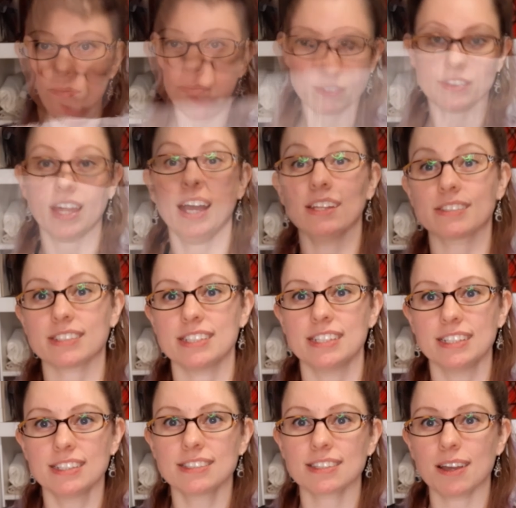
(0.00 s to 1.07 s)
That
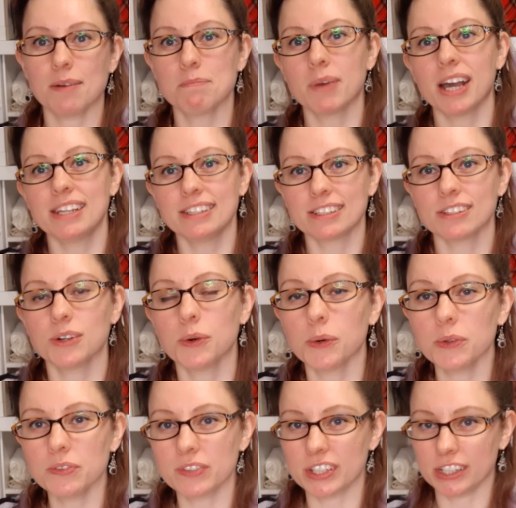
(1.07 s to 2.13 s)
is my little haul
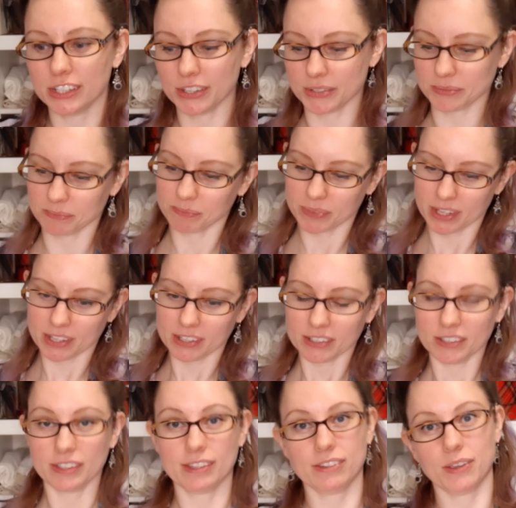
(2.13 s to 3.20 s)
video,
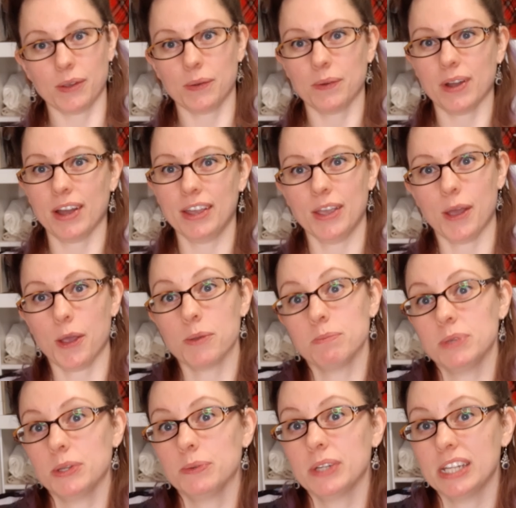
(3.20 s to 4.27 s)
so I hope
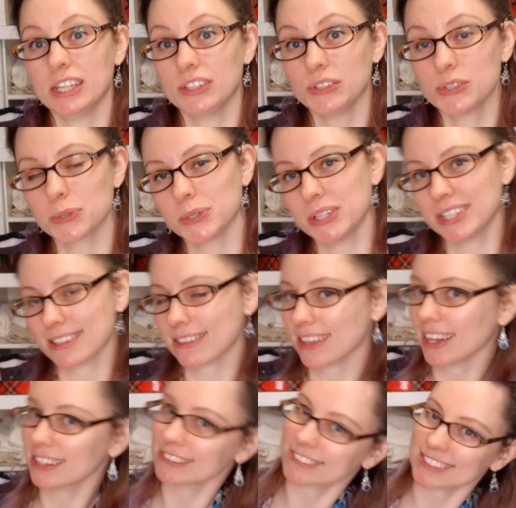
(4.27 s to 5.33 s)
you enjoyed
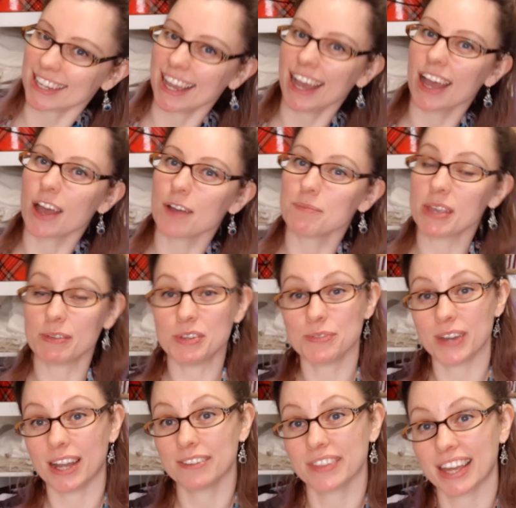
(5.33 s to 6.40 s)
that. If you
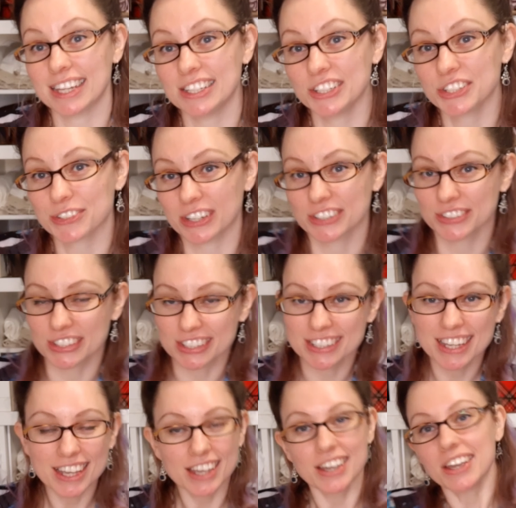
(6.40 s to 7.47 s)
found that interesting,
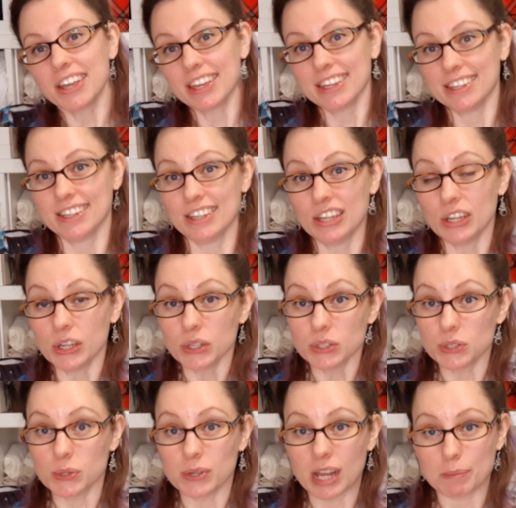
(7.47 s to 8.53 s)

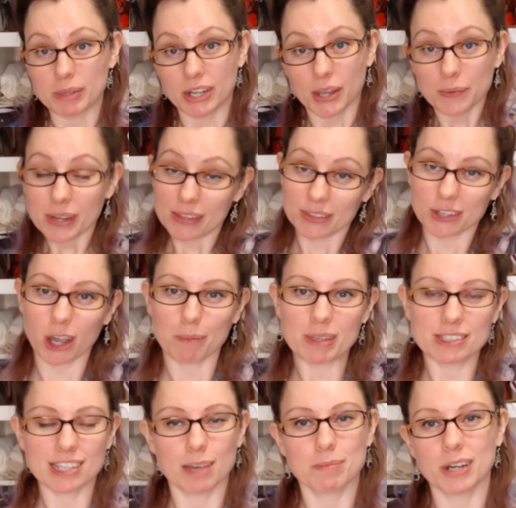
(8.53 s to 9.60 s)
do let me know in the comments
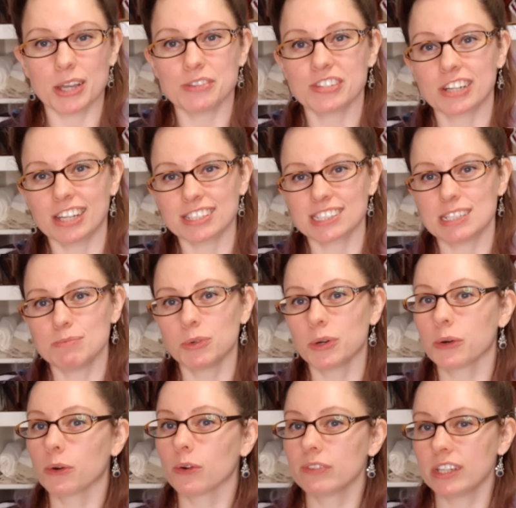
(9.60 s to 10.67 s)
down below if you'd like to see more
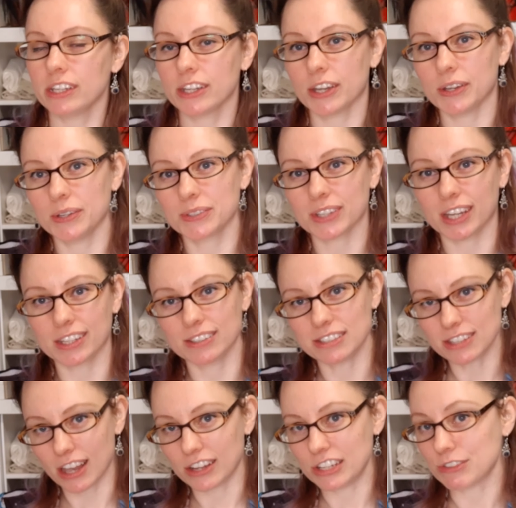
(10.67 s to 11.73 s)
haul videos. I can
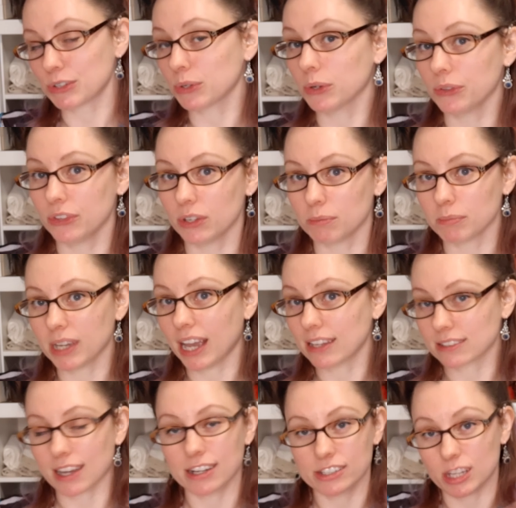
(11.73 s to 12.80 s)
certainly record them as
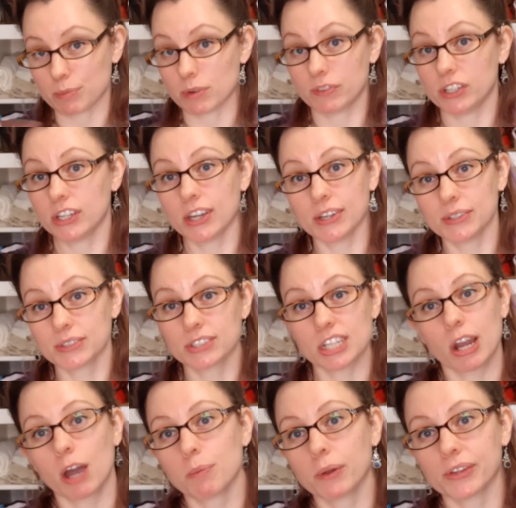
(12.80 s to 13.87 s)
kind of separate videos to go
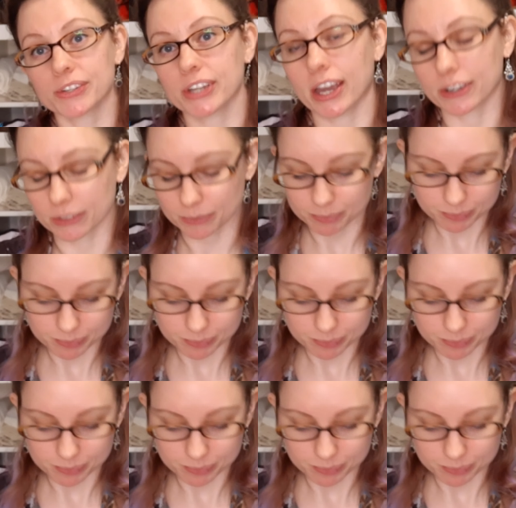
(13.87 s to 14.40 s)
up on the channel